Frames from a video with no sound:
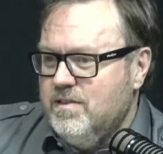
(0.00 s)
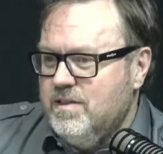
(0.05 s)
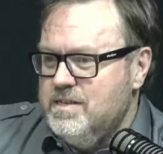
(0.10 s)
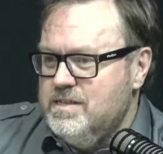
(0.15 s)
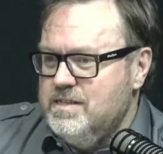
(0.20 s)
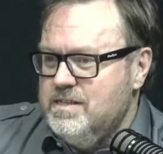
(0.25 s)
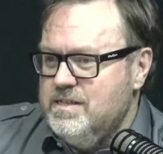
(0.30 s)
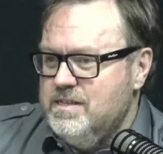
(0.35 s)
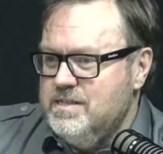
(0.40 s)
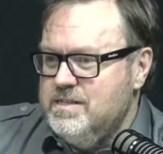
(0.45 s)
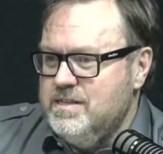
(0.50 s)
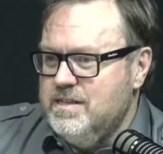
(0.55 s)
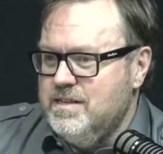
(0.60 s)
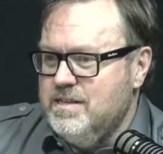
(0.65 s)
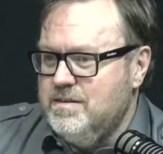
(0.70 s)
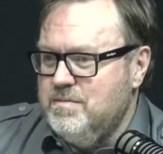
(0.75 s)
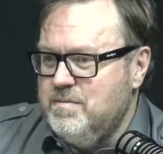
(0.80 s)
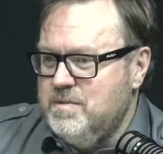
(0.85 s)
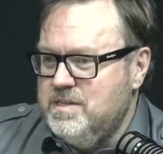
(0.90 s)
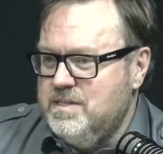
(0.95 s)
look, there's
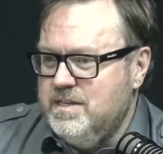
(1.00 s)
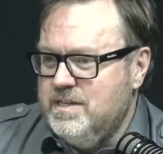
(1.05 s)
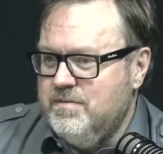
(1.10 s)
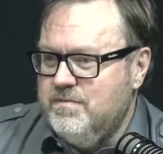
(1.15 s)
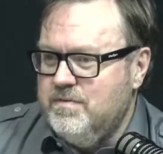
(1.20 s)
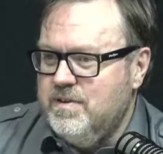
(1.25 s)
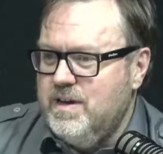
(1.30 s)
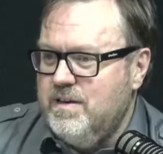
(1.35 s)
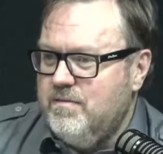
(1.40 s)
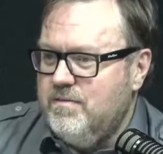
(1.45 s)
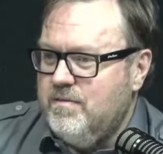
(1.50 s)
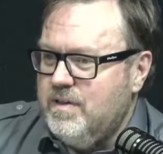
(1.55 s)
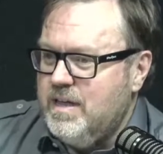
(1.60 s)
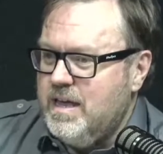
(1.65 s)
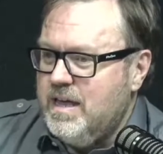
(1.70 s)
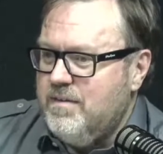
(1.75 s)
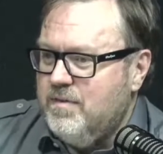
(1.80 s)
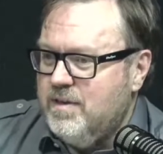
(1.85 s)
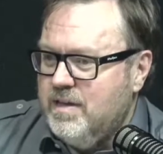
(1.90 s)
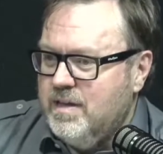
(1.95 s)
something to be said for
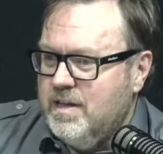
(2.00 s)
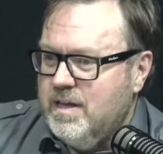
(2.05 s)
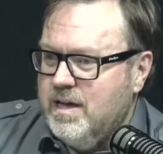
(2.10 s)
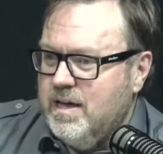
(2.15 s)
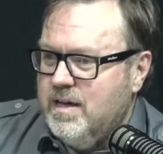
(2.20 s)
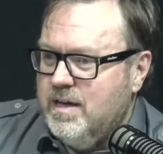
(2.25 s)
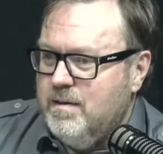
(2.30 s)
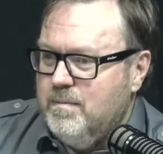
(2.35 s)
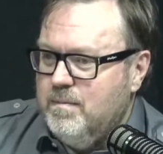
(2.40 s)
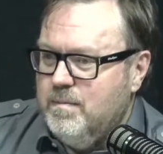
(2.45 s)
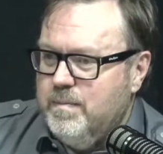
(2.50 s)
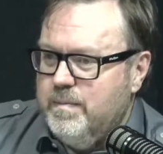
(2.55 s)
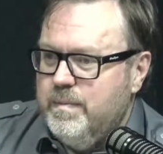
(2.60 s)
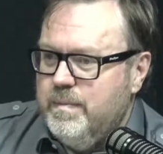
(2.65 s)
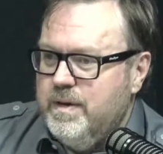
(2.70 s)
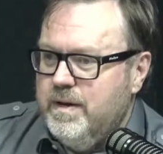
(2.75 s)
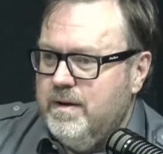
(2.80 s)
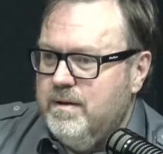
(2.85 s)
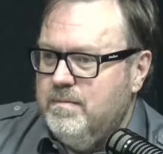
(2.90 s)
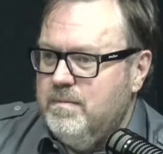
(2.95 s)
having
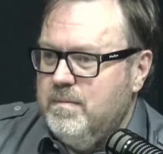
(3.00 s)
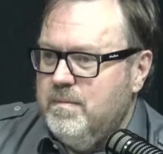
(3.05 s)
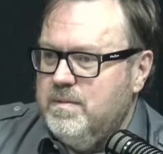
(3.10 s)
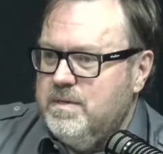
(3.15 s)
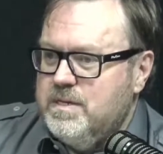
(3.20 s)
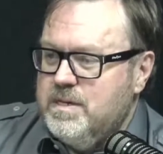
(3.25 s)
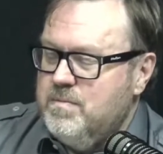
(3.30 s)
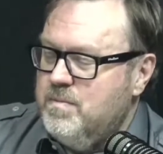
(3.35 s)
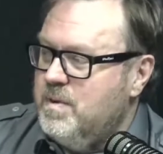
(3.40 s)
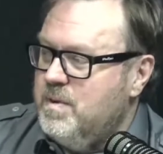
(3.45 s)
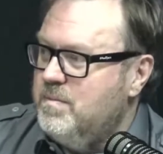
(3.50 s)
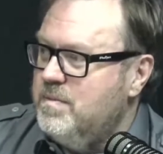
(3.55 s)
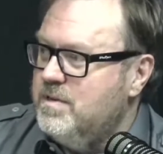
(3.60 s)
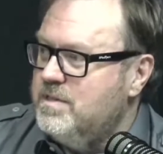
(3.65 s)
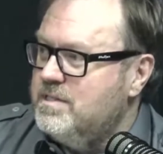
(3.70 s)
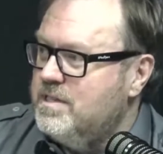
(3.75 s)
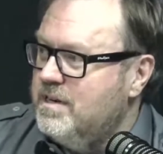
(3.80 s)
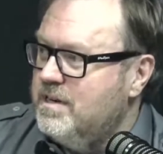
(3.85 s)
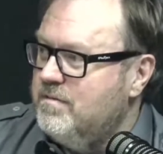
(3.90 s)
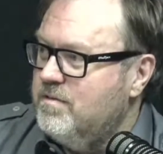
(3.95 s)
team
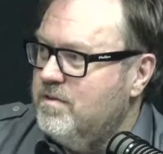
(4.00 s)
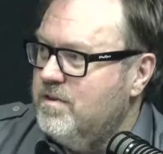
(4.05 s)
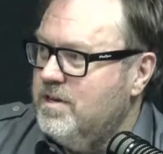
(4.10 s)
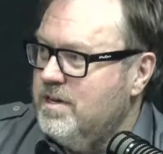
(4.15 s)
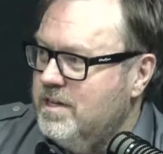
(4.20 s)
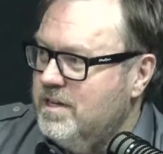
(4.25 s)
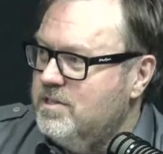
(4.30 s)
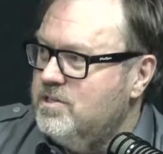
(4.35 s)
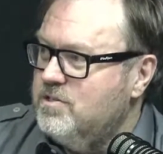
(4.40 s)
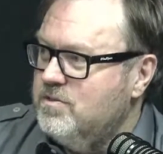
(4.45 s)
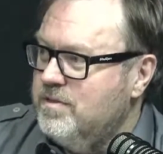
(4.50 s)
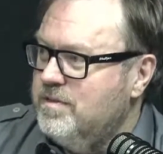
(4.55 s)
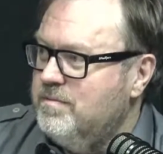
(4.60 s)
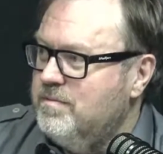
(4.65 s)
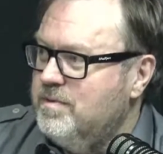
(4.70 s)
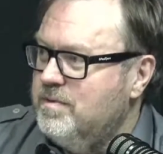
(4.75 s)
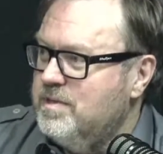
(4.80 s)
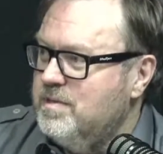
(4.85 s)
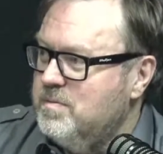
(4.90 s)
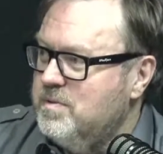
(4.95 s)
members that have got a history
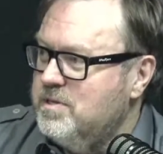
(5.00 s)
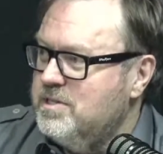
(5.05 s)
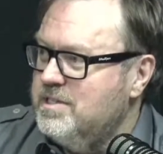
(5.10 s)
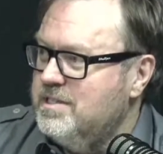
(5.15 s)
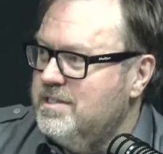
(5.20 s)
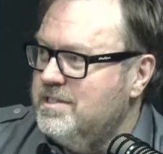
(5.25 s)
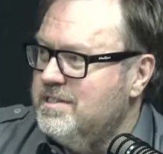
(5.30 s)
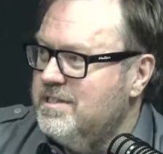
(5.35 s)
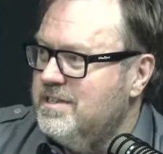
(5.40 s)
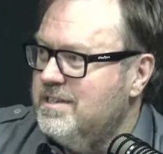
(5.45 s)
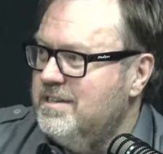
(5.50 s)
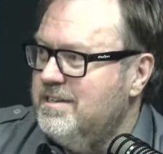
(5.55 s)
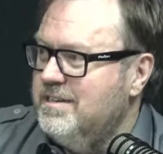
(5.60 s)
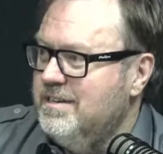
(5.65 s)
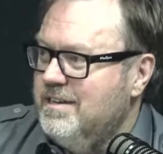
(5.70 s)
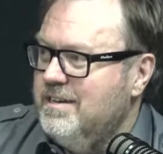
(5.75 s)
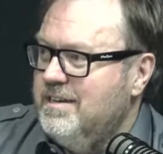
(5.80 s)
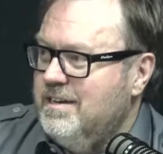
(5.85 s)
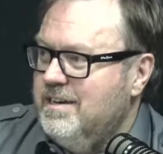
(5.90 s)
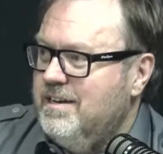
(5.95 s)
with the business, and
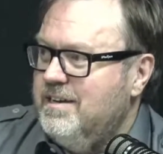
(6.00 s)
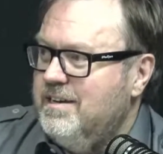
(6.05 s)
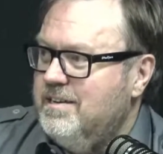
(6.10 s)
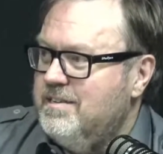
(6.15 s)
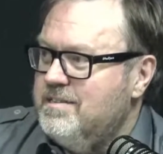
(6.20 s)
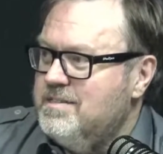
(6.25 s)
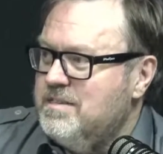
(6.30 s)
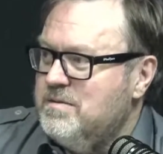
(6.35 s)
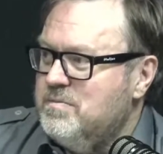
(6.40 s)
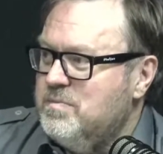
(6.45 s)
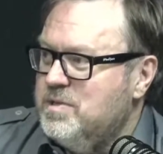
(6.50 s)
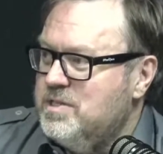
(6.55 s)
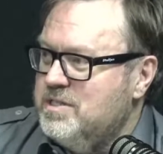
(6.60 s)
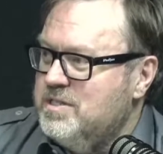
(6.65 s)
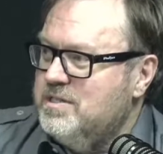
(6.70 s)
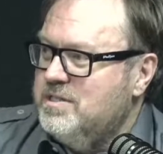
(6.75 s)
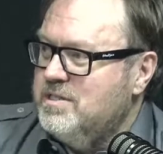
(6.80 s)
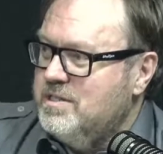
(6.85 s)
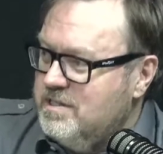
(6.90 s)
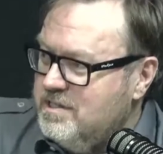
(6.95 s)
some
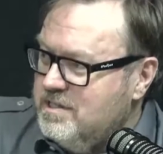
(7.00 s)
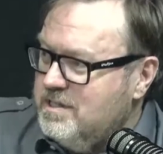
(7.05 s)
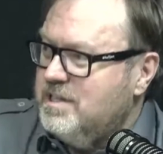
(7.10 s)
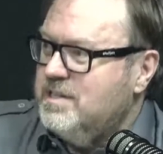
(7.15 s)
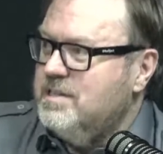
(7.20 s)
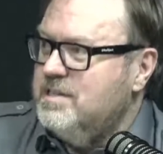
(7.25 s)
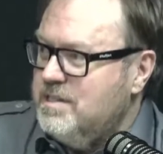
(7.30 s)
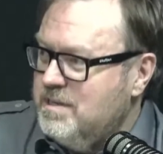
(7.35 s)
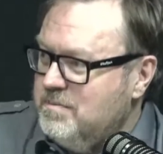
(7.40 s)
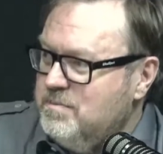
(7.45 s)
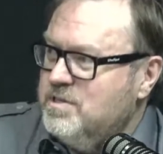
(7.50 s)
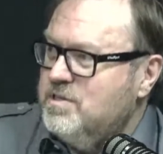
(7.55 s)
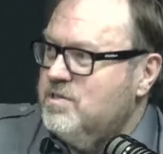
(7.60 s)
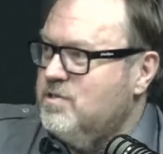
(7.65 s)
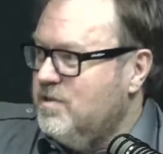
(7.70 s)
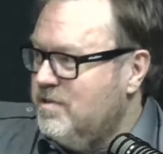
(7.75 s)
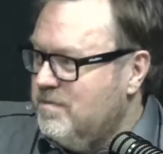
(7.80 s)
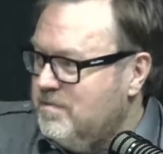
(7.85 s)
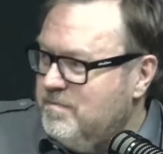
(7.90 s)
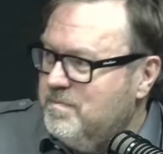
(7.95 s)
businesses, things seem to
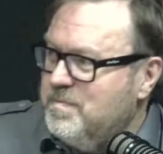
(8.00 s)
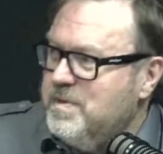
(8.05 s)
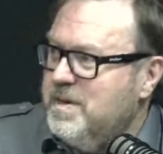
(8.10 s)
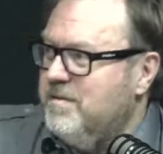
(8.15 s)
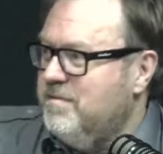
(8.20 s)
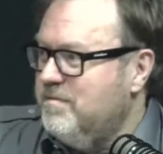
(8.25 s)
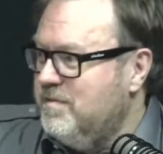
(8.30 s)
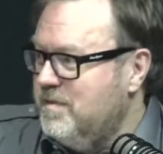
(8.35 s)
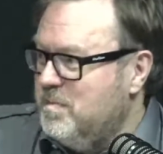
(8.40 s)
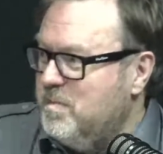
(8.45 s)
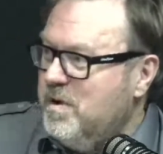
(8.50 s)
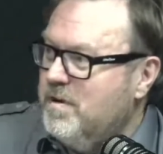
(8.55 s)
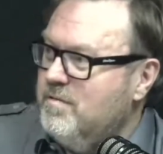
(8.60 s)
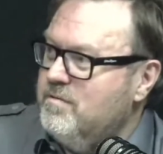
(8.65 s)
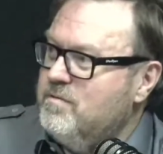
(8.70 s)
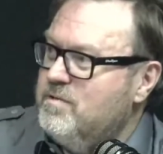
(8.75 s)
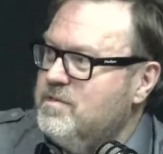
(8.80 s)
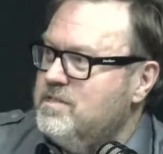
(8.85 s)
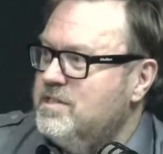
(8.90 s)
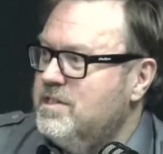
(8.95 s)
sort of flip
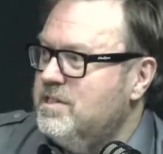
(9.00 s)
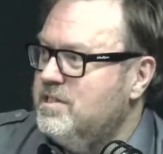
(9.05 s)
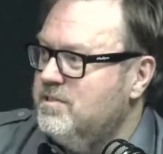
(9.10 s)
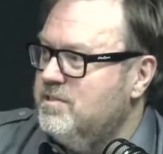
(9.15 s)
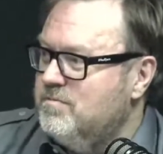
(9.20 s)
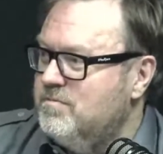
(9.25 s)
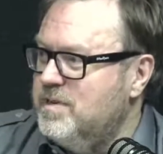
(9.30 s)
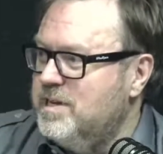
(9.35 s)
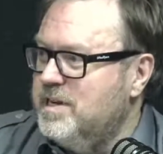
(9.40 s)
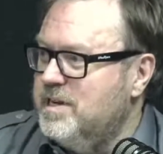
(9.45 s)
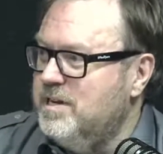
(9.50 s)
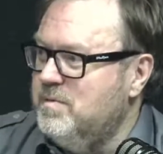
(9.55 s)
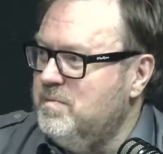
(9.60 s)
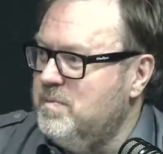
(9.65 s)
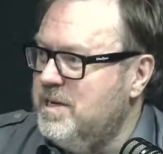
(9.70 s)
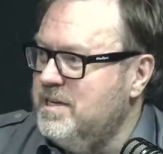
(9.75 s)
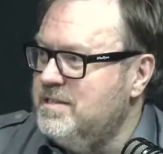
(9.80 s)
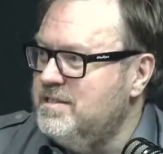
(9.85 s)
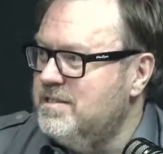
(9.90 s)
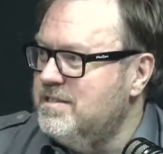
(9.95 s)
over on such a regular
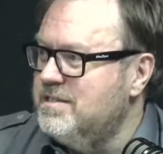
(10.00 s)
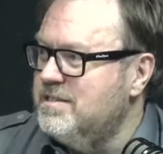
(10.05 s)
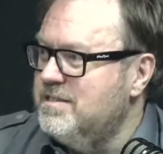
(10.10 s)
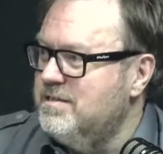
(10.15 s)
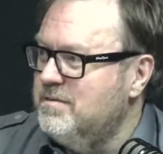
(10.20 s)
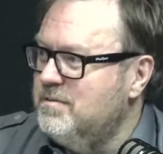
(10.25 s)
basis.